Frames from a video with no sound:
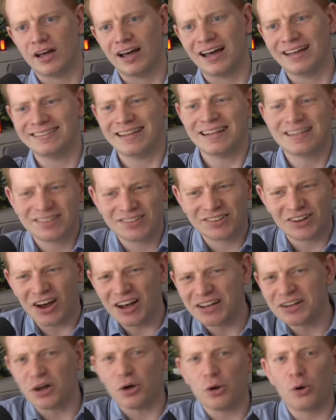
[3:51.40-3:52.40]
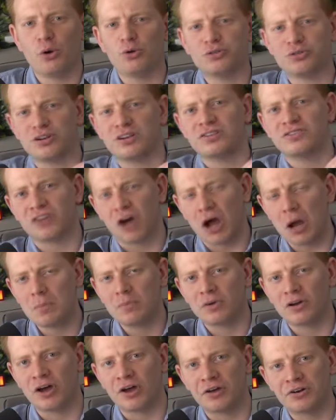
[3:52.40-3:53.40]
And that's kind of also the
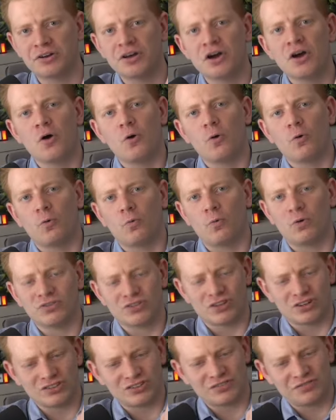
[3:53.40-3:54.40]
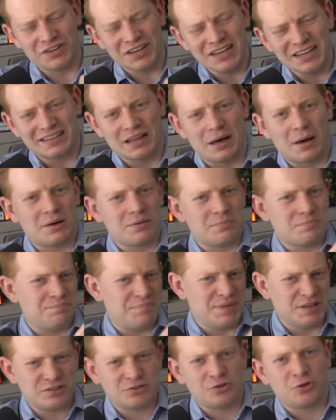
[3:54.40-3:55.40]
timeline. Once I think that
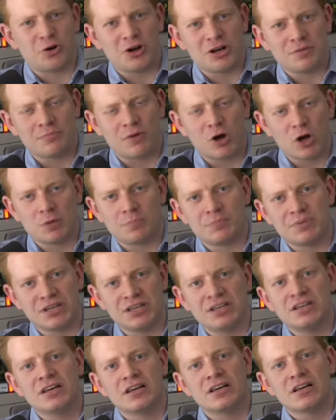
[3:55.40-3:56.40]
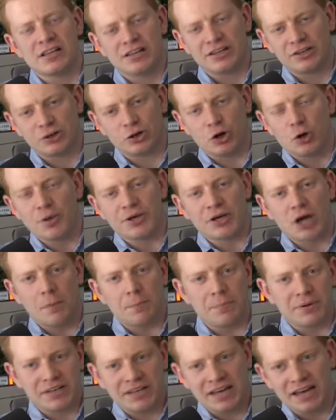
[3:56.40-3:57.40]
Bitcoin might be going
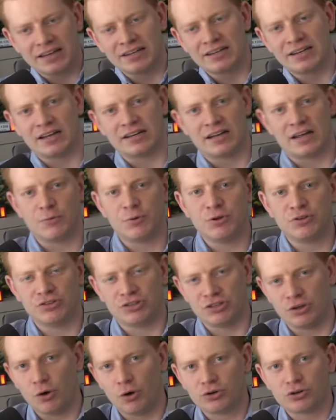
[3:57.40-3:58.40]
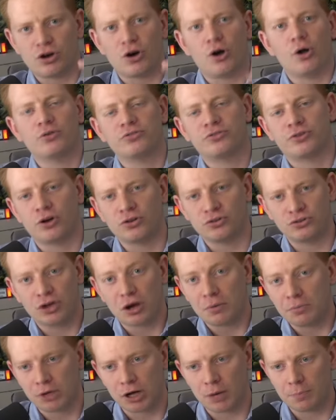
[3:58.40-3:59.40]
up again, and, and we see other altcoins
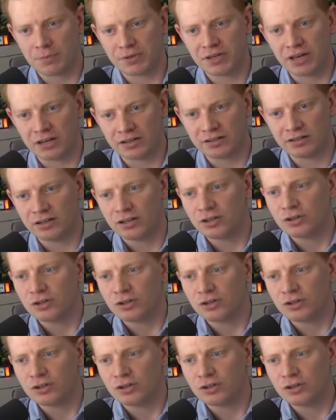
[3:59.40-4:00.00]
going up again.